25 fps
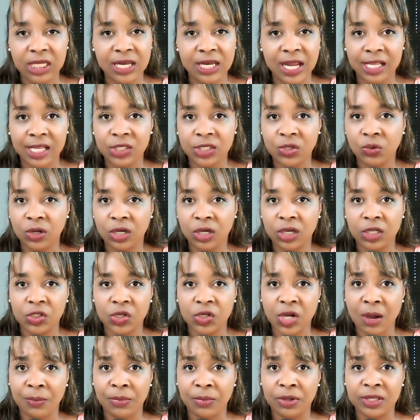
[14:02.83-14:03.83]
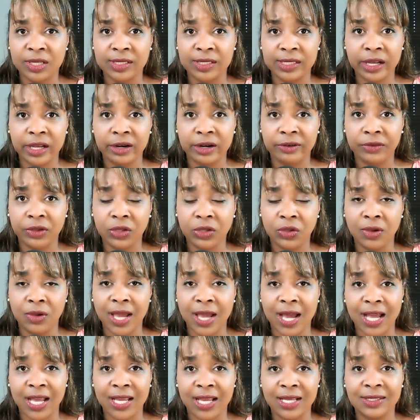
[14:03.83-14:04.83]
did not do a good job with this interview, you
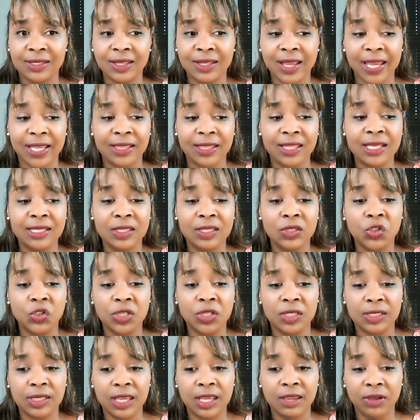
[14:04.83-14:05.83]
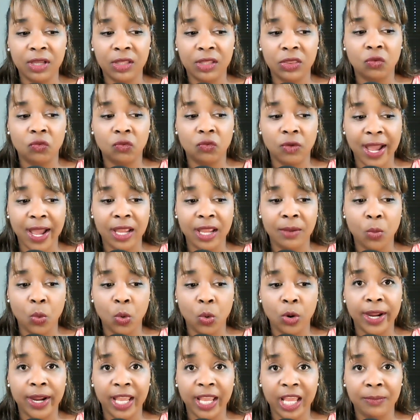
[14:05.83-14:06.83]
guys. Like, this is just giving the right
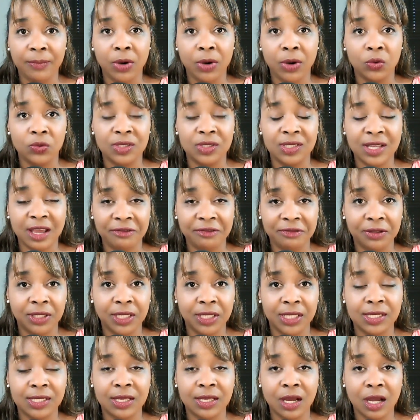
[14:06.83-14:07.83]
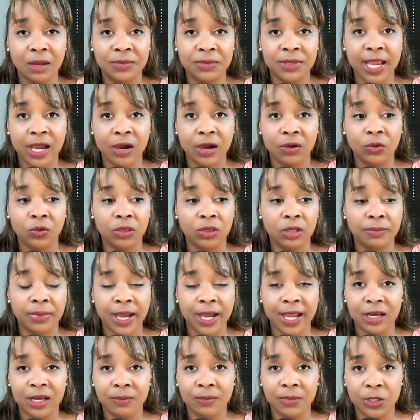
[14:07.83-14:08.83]
more ammo, definitely to come down on the
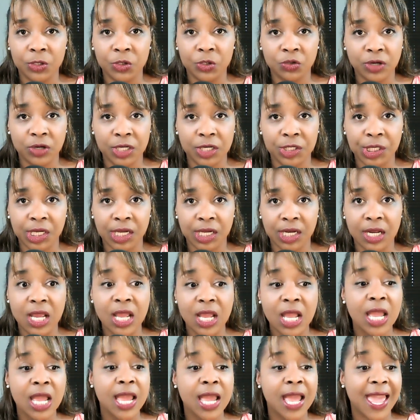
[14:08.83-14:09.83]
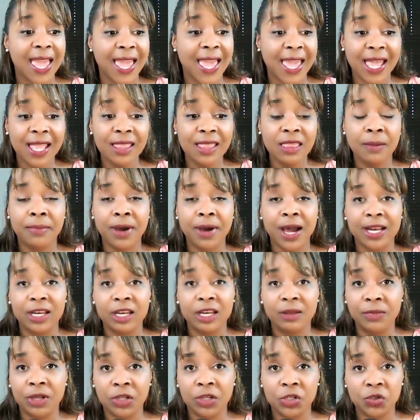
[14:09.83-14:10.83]
Biden administration. And the
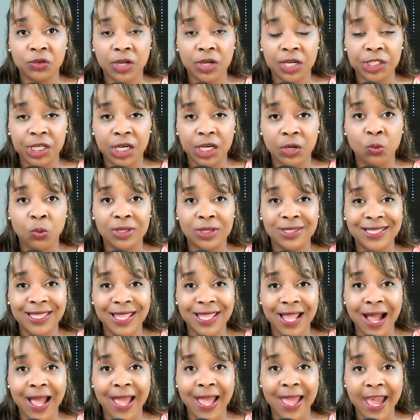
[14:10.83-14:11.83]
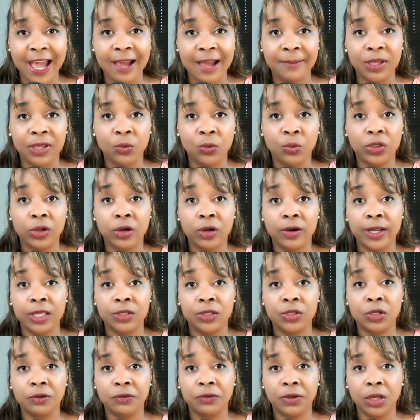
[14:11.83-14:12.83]
Biden administration was not happy with her
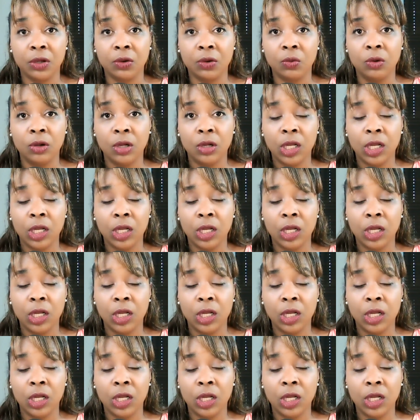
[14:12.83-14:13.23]
interview.